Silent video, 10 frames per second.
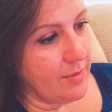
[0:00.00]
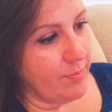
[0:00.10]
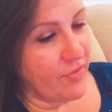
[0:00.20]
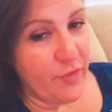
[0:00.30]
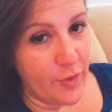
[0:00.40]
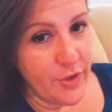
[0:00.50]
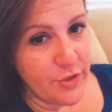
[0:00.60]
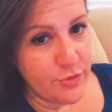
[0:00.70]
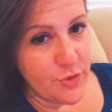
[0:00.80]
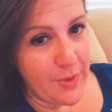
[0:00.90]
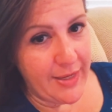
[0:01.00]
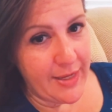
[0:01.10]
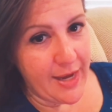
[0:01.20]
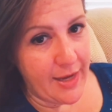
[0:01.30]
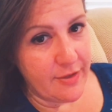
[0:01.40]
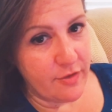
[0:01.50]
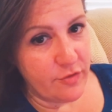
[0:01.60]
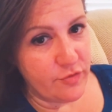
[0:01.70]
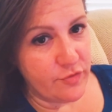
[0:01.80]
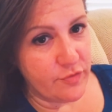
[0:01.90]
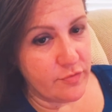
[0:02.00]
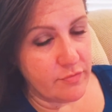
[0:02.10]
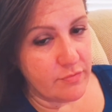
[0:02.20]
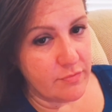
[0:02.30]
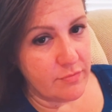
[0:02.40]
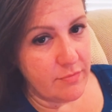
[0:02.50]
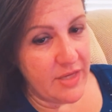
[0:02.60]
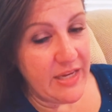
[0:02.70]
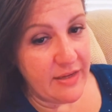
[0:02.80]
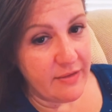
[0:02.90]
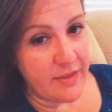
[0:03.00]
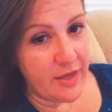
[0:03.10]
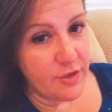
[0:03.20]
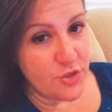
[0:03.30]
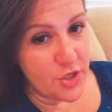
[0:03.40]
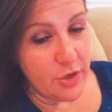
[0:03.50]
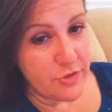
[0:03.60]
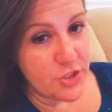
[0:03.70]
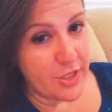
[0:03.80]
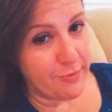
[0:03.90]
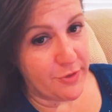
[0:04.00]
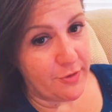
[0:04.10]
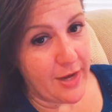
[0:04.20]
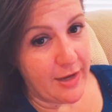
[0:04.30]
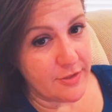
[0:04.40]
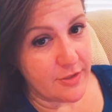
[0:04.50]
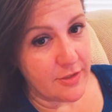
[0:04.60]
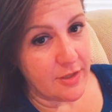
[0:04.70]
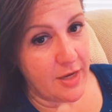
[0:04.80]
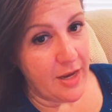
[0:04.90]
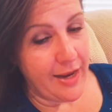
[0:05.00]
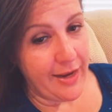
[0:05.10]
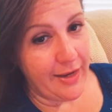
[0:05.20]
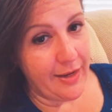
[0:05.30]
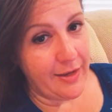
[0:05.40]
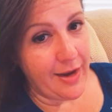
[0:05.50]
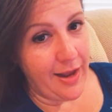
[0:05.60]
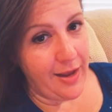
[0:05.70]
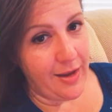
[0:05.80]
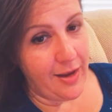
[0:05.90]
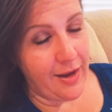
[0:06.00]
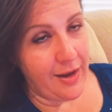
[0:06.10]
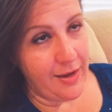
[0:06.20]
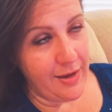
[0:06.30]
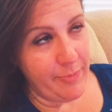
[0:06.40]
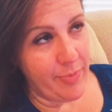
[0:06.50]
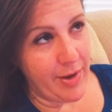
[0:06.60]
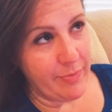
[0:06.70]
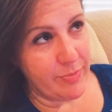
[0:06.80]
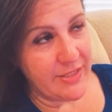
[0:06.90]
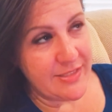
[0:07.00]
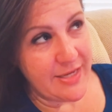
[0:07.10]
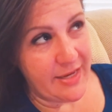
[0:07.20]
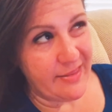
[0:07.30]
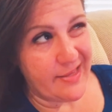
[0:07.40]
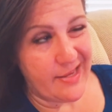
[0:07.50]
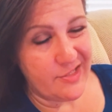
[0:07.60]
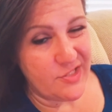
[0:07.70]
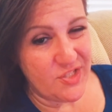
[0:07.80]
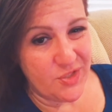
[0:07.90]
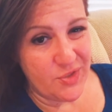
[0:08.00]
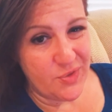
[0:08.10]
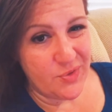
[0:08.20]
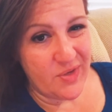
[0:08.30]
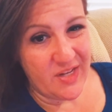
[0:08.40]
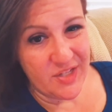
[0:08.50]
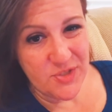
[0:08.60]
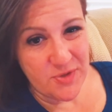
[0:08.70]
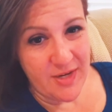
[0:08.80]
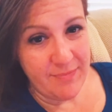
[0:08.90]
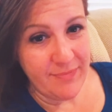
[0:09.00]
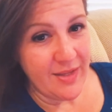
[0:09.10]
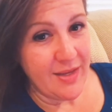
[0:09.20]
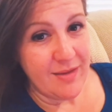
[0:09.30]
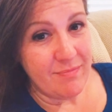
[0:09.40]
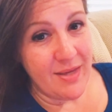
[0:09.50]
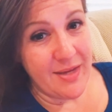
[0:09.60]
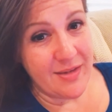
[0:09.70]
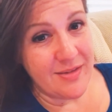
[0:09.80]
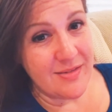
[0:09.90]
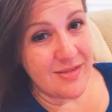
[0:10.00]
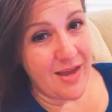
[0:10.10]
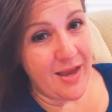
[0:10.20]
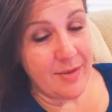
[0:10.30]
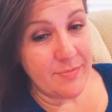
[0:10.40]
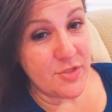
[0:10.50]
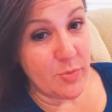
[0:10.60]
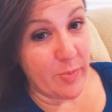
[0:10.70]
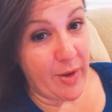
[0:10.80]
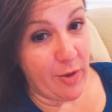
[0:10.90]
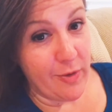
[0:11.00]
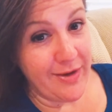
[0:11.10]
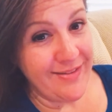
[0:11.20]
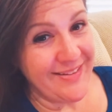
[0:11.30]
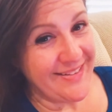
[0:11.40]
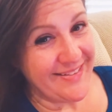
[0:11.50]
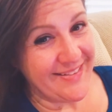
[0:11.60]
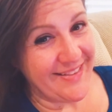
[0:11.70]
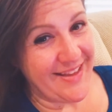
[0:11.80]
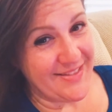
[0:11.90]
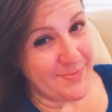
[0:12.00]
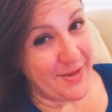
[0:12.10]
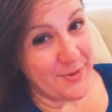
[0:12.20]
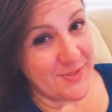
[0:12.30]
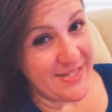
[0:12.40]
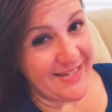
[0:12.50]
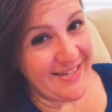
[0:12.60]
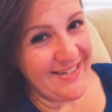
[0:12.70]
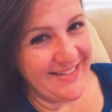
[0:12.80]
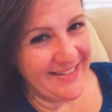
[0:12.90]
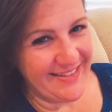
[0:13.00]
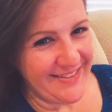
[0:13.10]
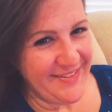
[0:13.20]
Before you do any kind of eating thing, you should always check with your doctor. And I probably take that to an extreme because I'm super paranoid, and that's my OCD.